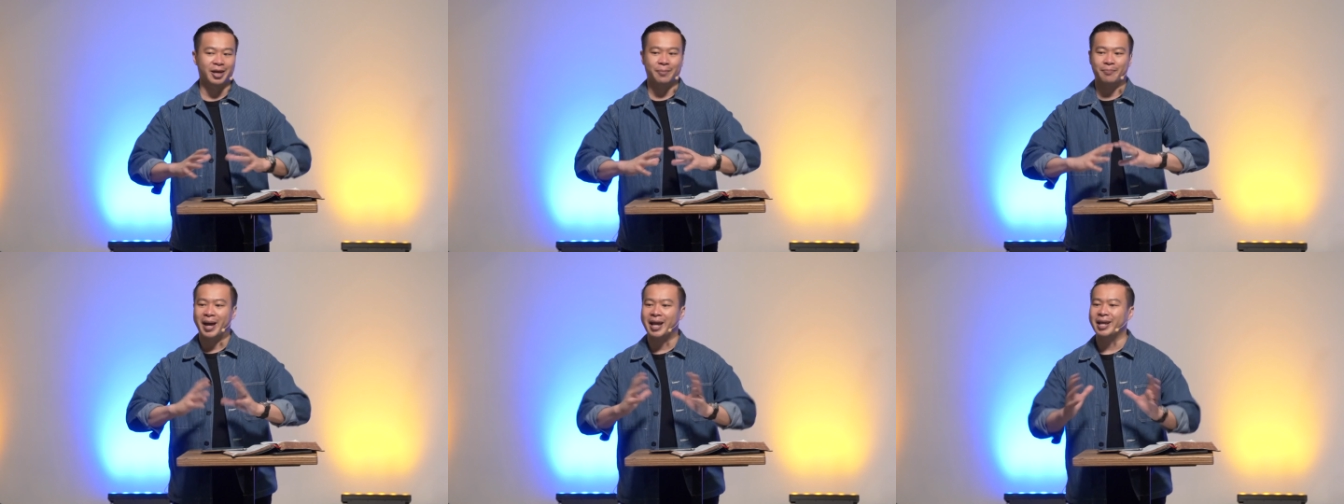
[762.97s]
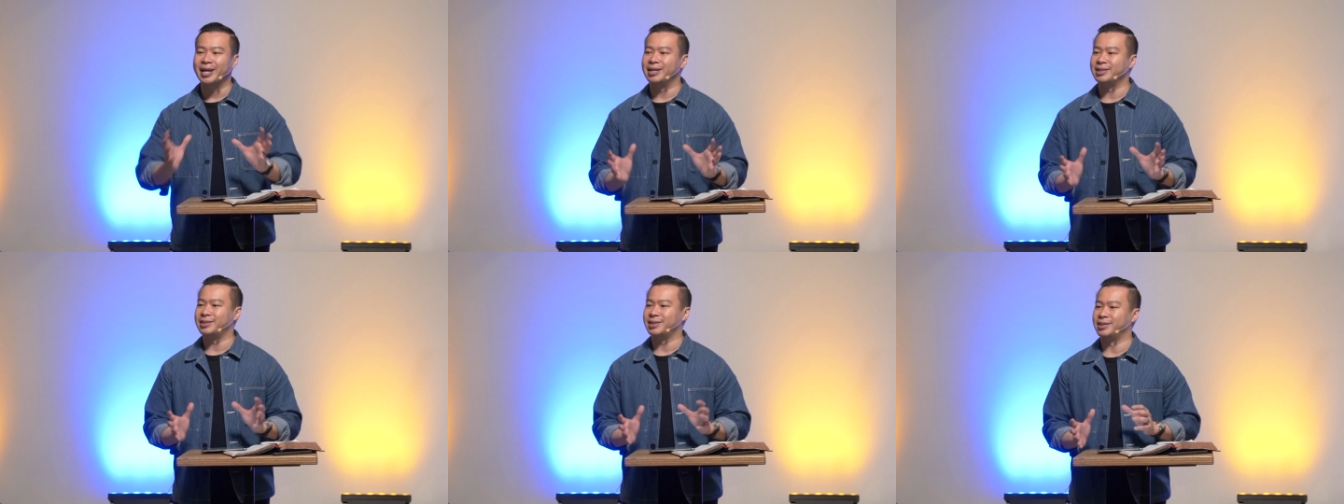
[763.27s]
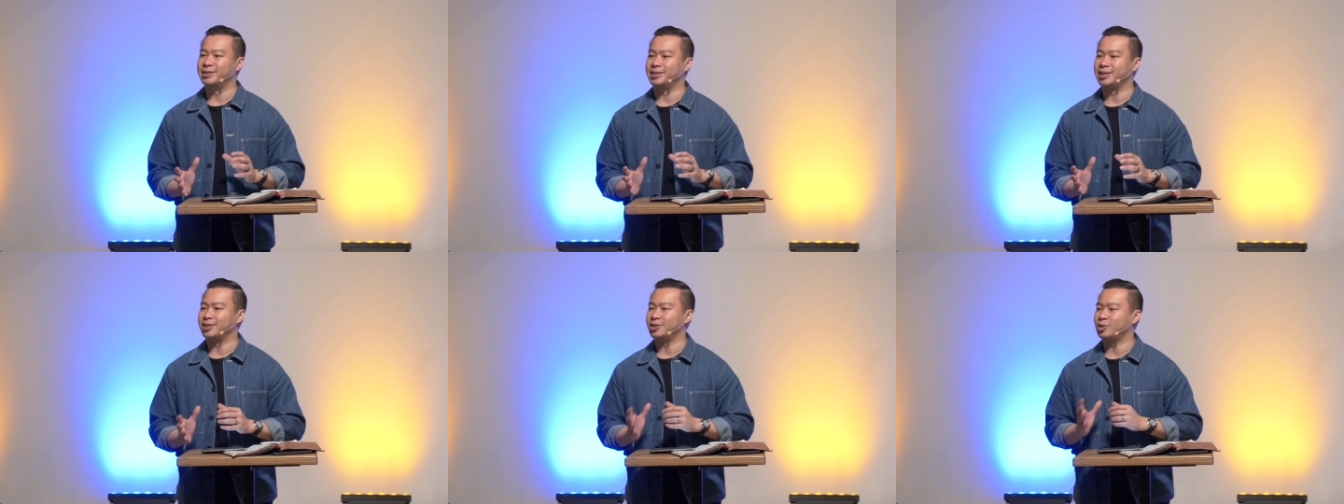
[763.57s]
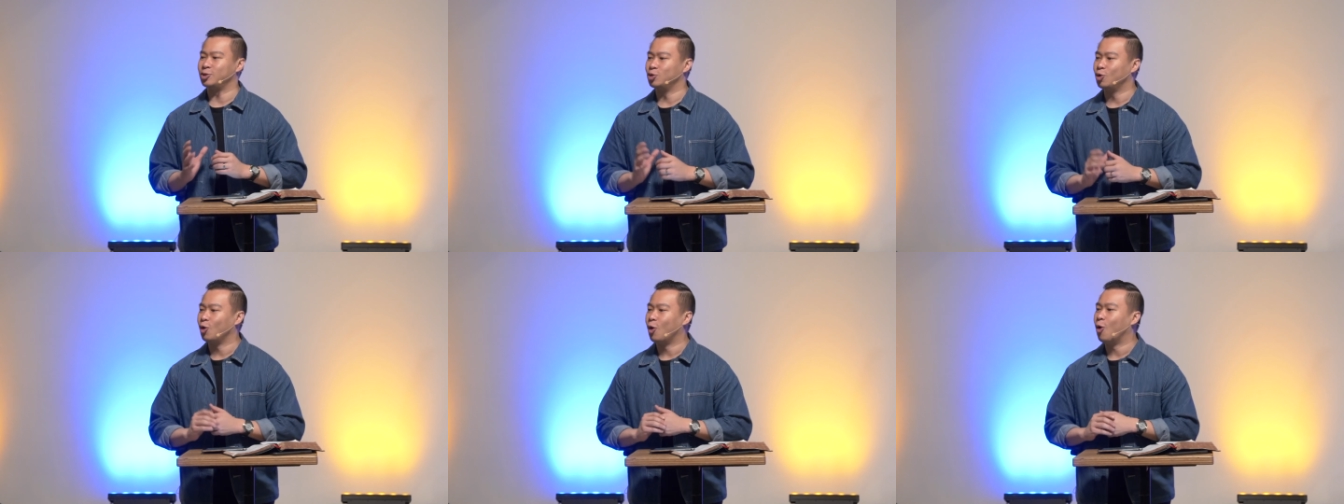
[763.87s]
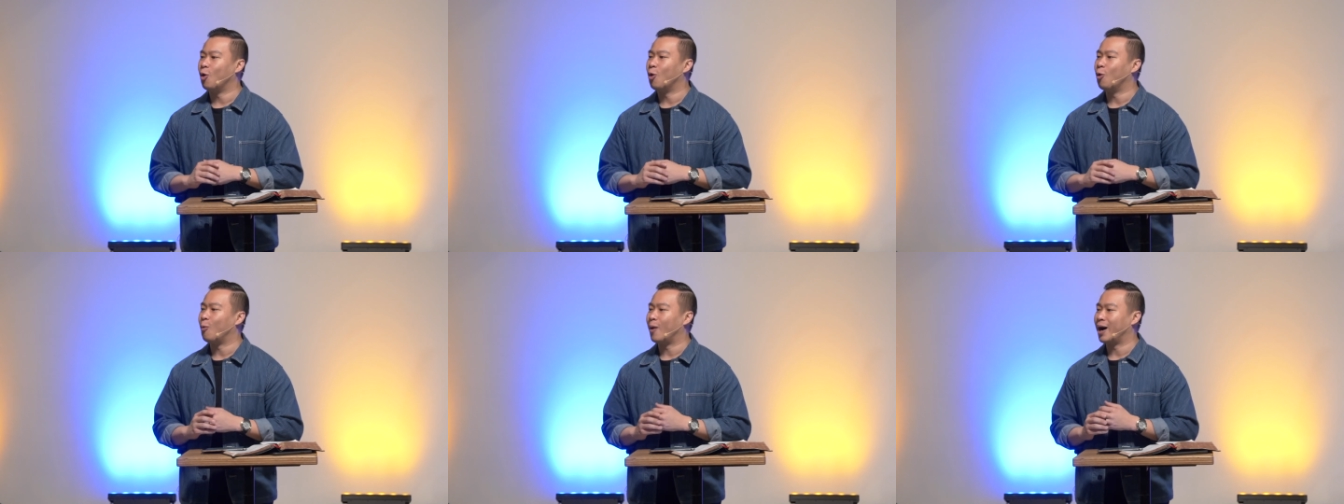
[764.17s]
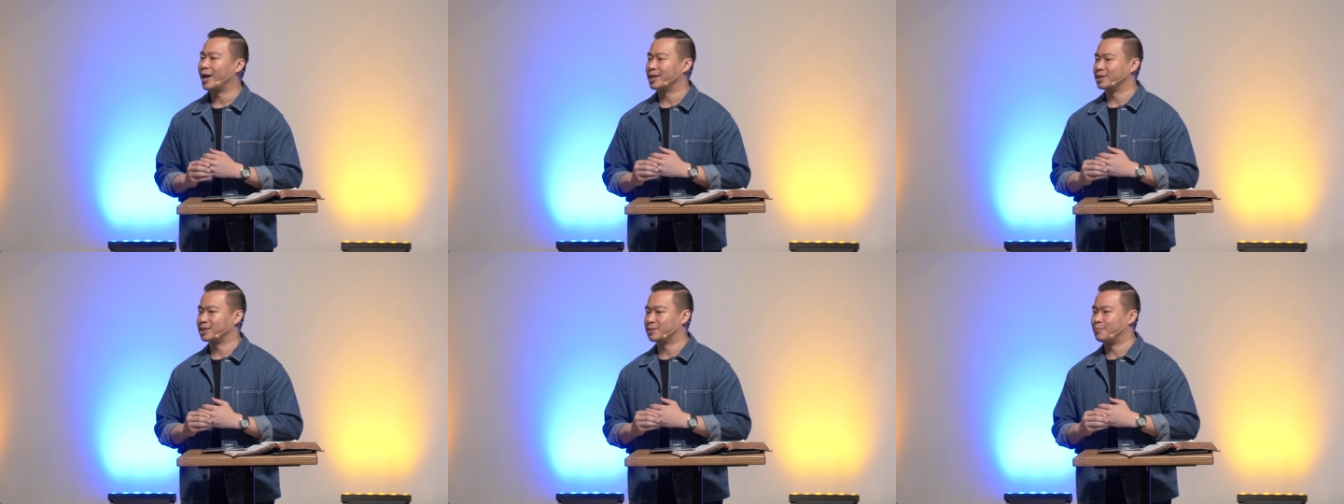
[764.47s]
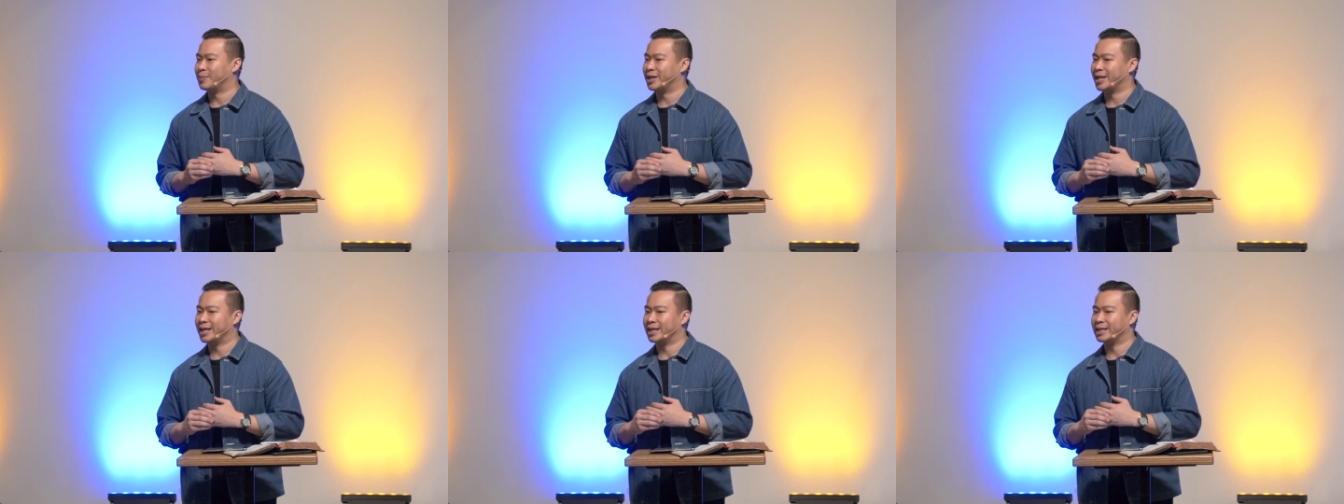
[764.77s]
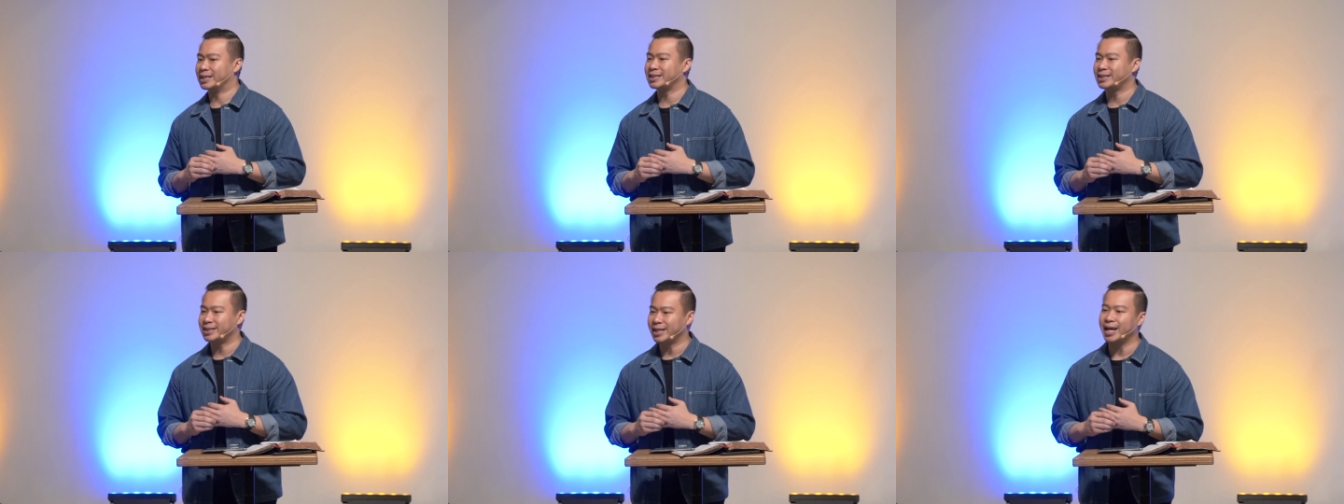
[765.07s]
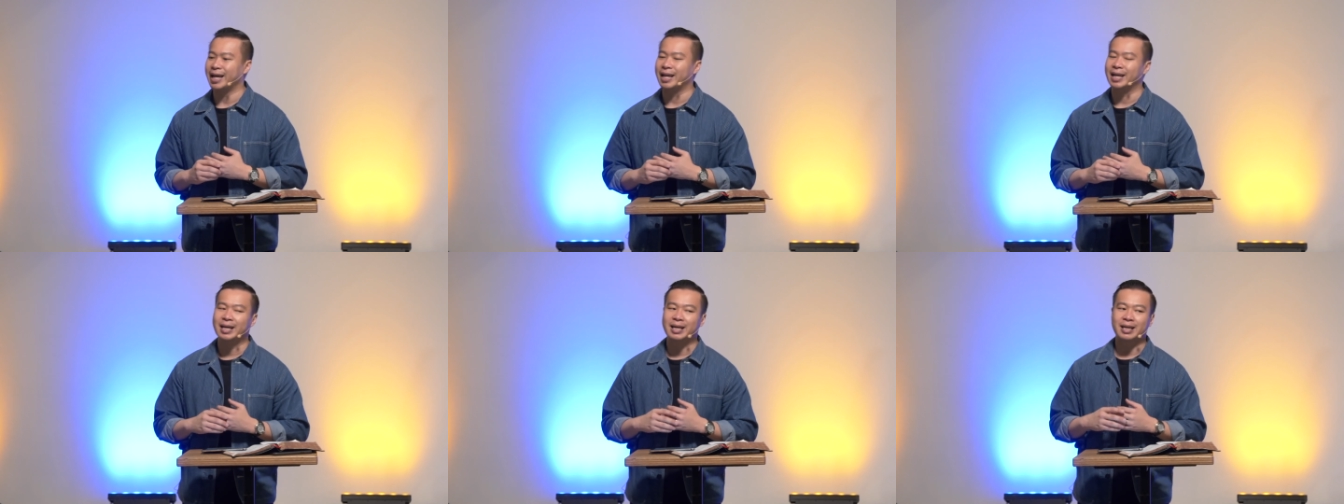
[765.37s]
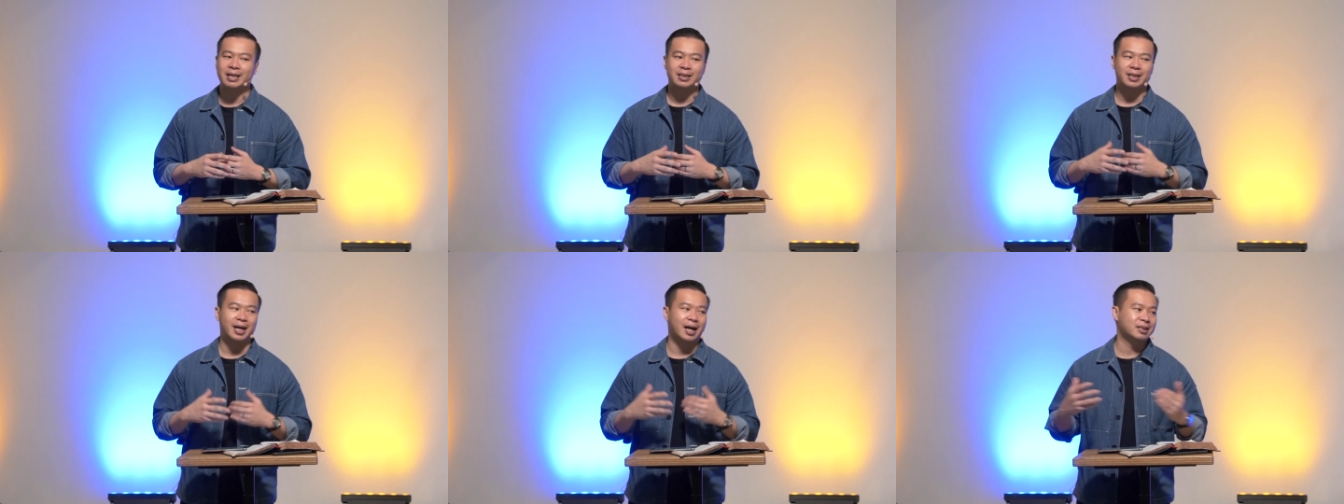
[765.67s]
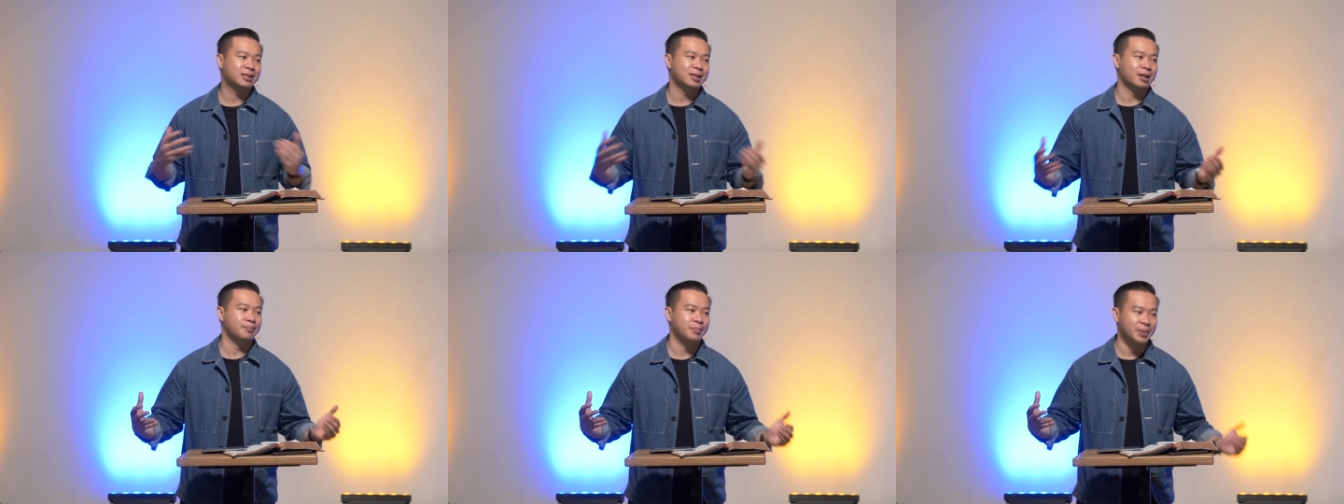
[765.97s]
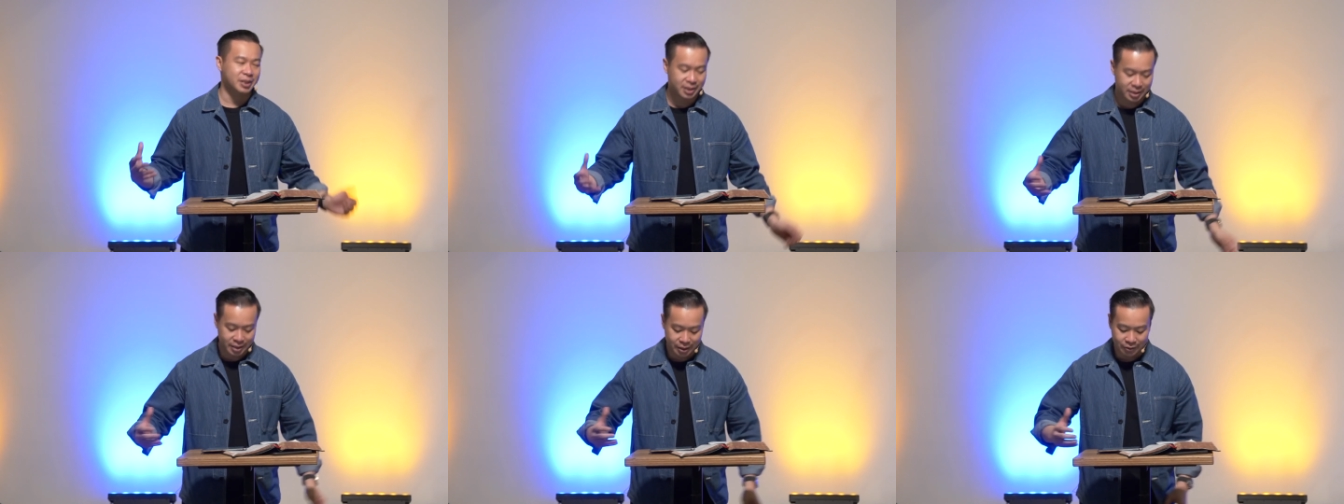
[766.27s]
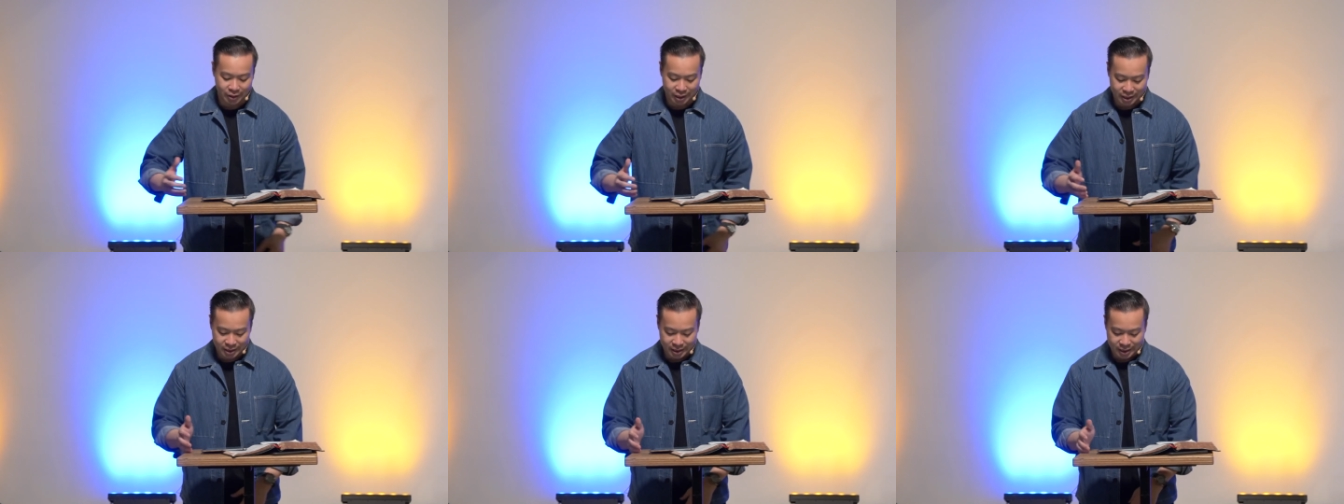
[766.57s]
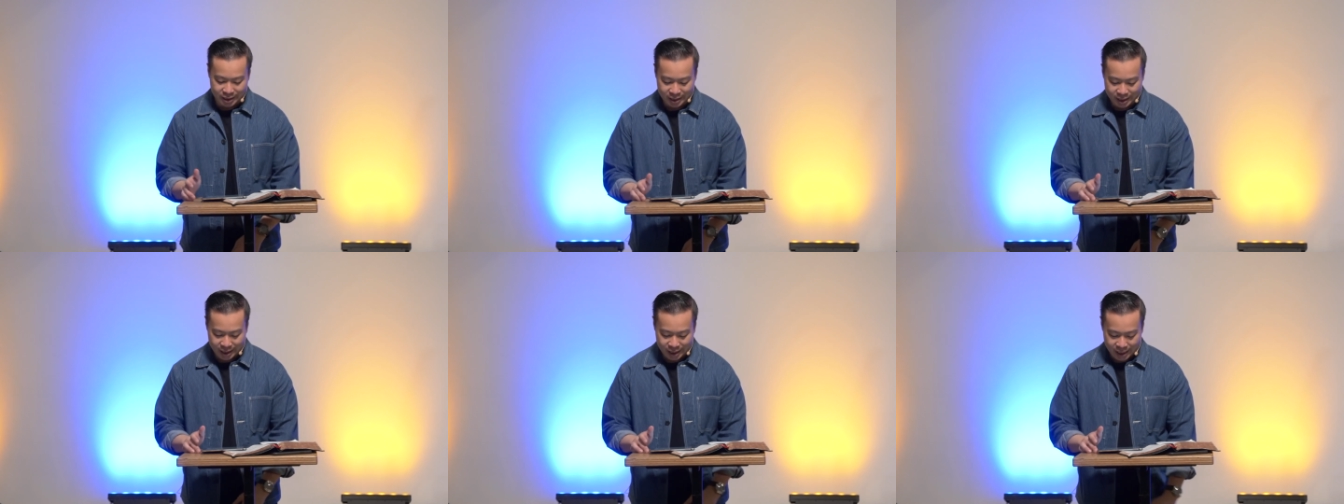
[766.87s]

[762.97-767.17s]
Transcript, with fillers: in many instances, know what is being said. Tongues are mysterious.